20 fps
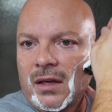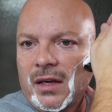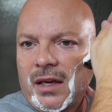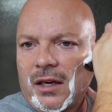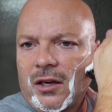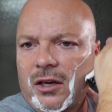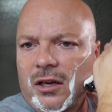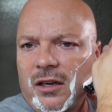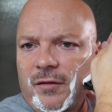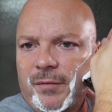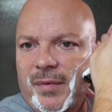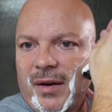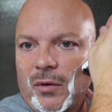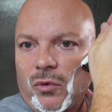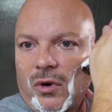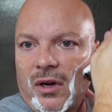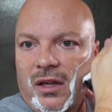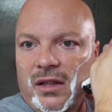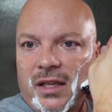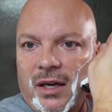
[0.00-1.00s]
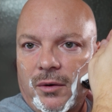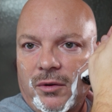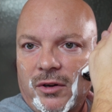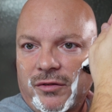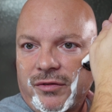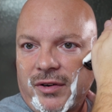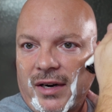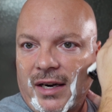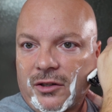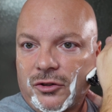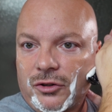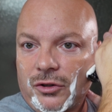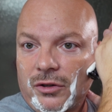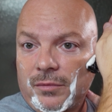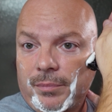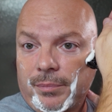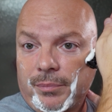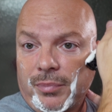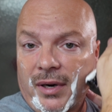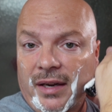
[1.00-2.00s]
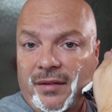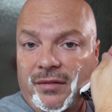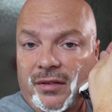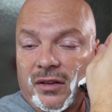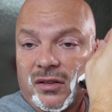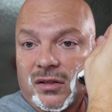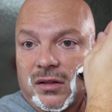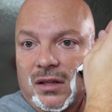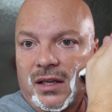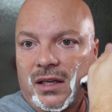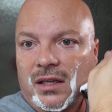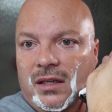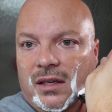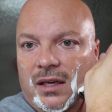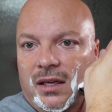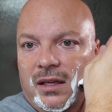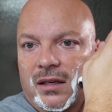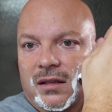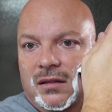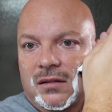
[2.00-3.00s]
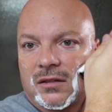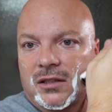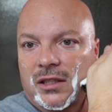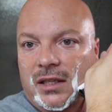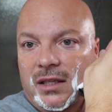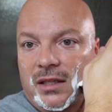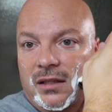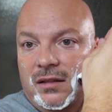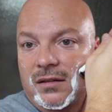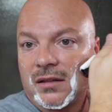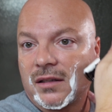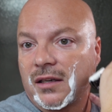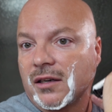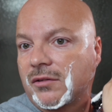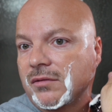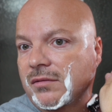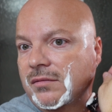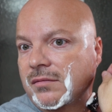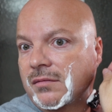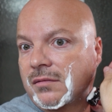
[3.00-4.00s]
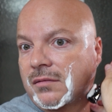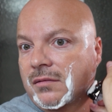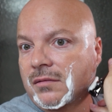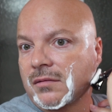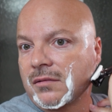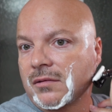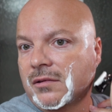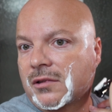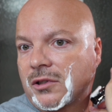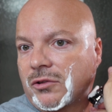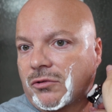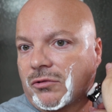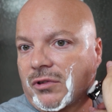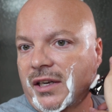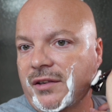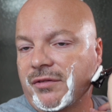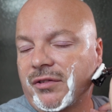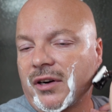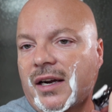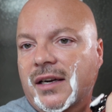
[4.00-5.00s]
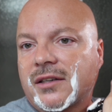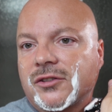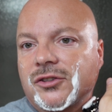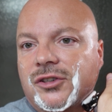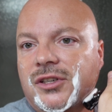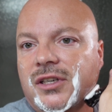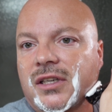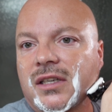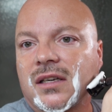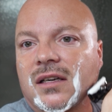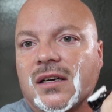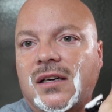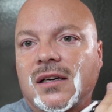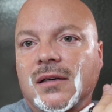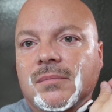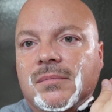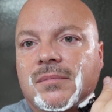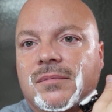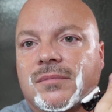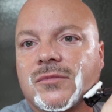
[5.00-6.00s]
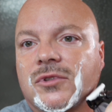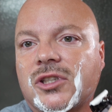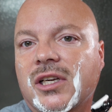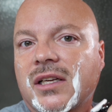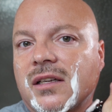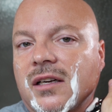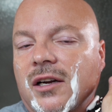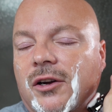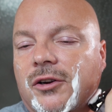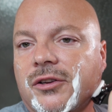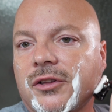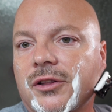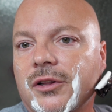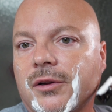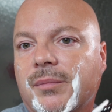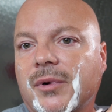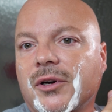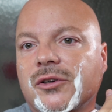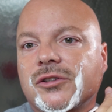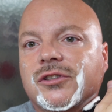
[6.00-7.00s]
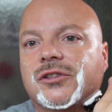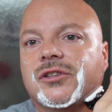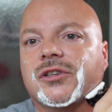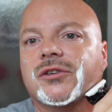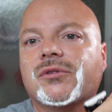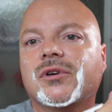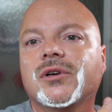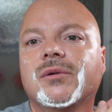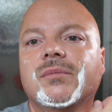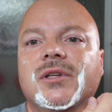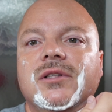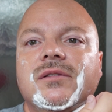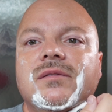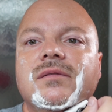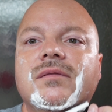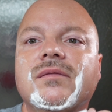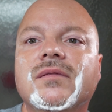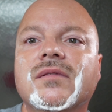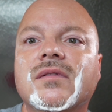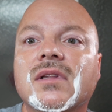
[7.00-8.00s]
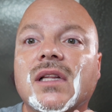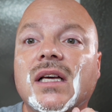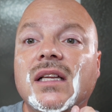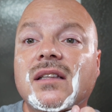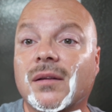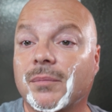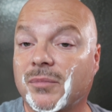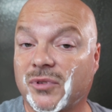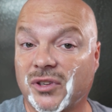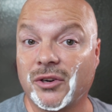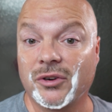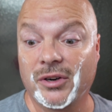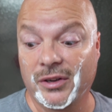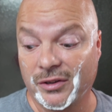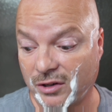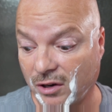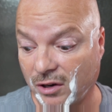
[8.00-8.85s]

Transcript: It could have been one that was fractured previously, and she, you know, refractured it. Um, she had to go to the emergency room, and that's some serious